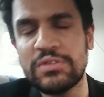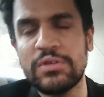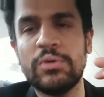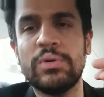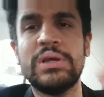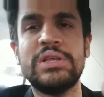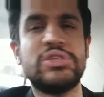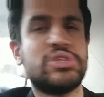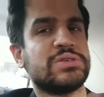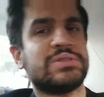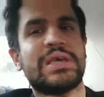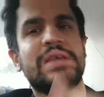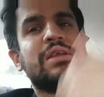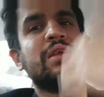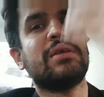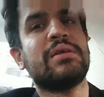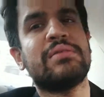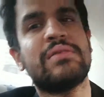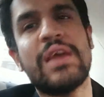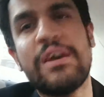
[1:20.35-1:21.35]
So it's just that
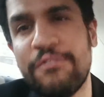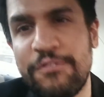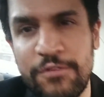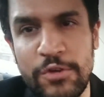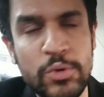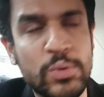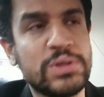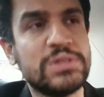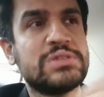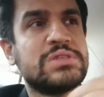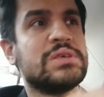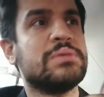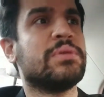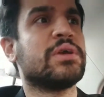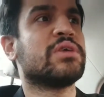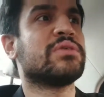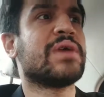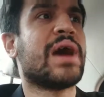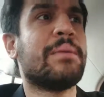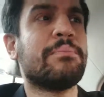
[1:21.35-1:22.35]
he doesn't have fluency,
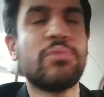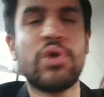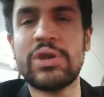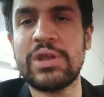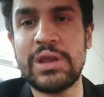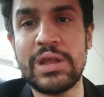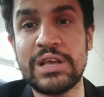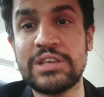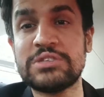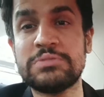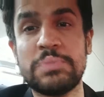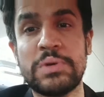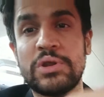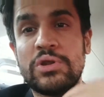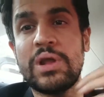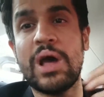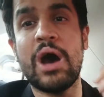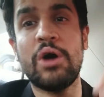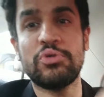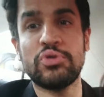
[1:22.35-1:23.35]
because I'm not an expert
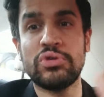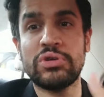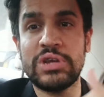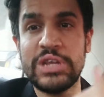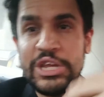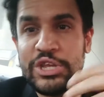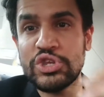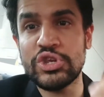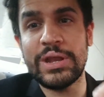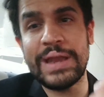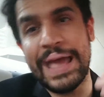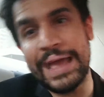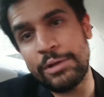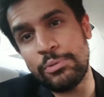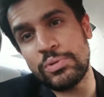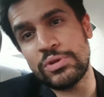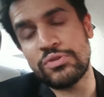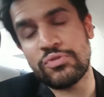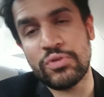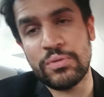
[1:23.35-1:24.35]
on how to teach a
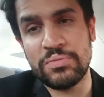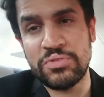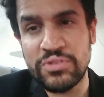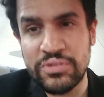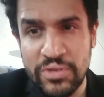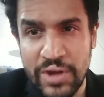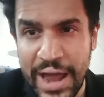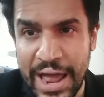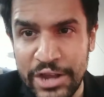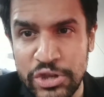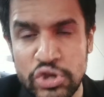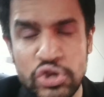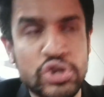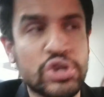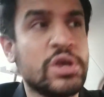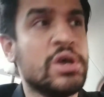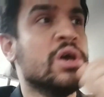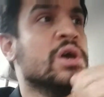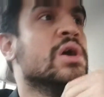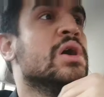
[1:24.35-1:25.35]
language from
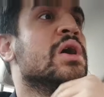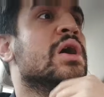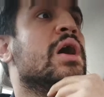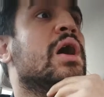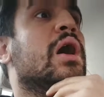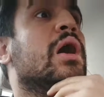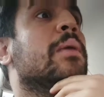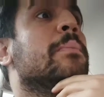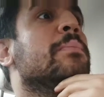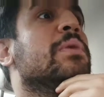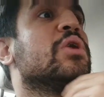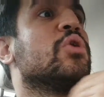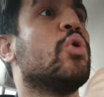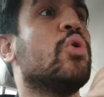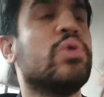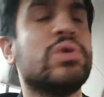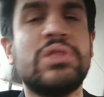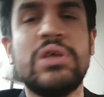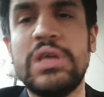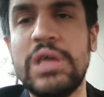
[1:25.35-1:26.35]
scratch. But
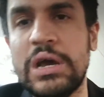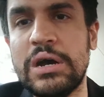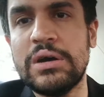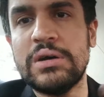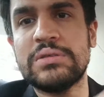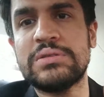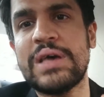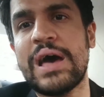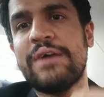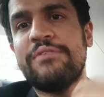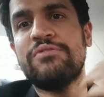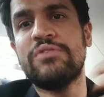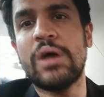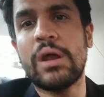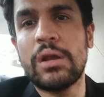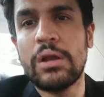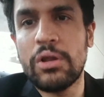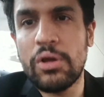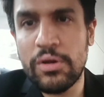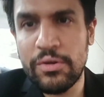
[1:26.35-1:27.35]
over the years, I've
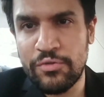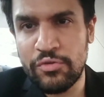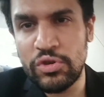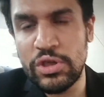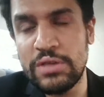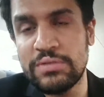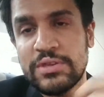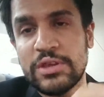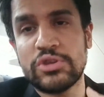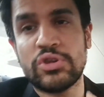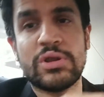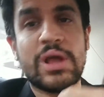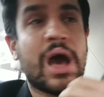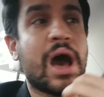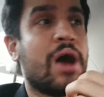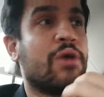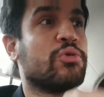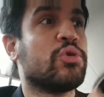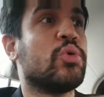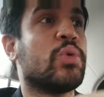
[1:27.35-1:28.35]
done a lot of research on
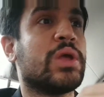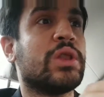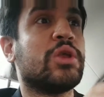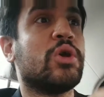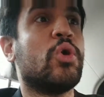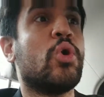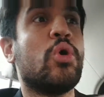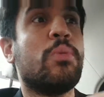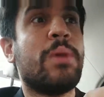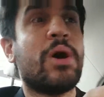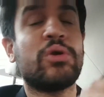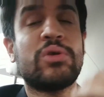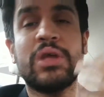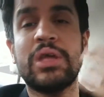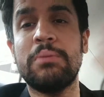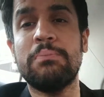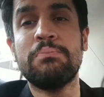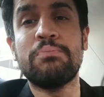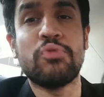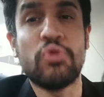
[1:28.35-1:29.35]
how you can go about
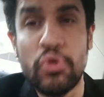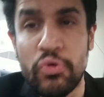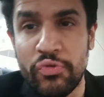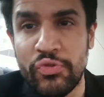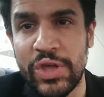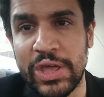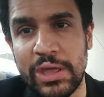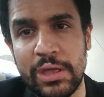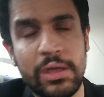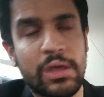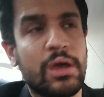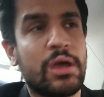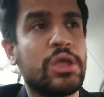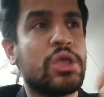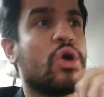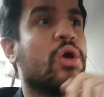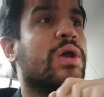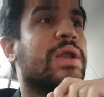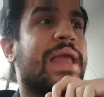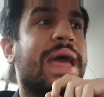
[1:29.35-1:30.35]
improving
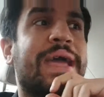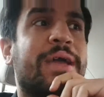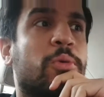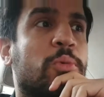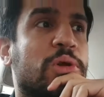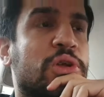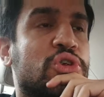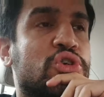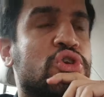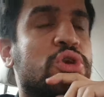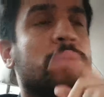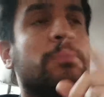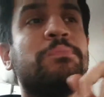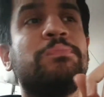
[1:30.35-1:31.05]
your language.